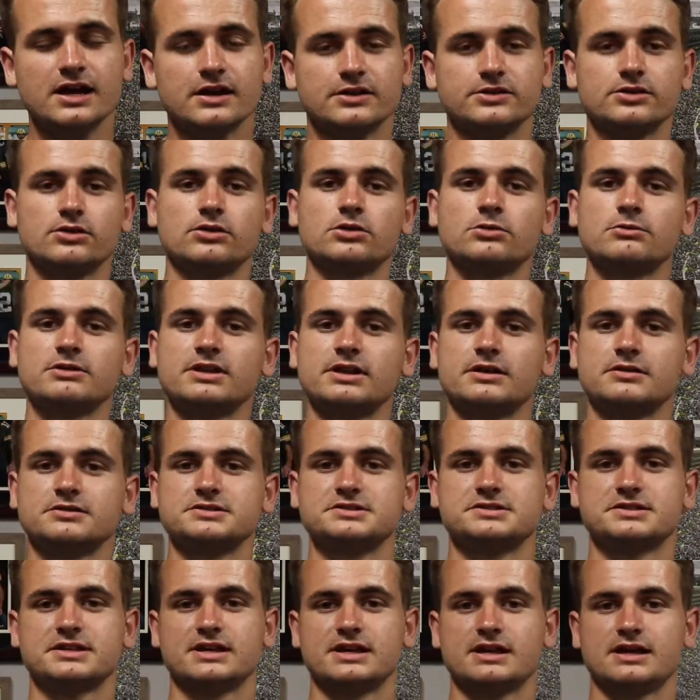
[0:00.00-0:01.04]
The only one that I would
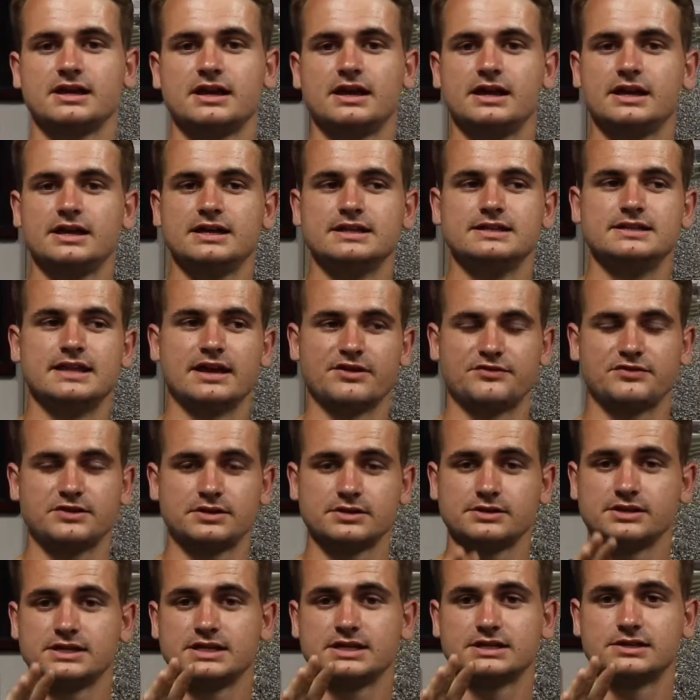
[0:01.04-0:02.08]
say
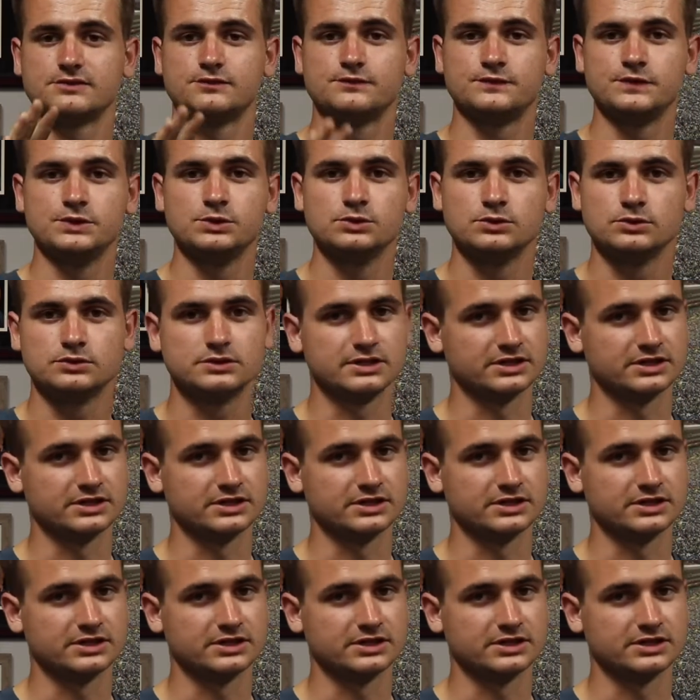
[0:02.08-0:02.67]
definitely get the fuel,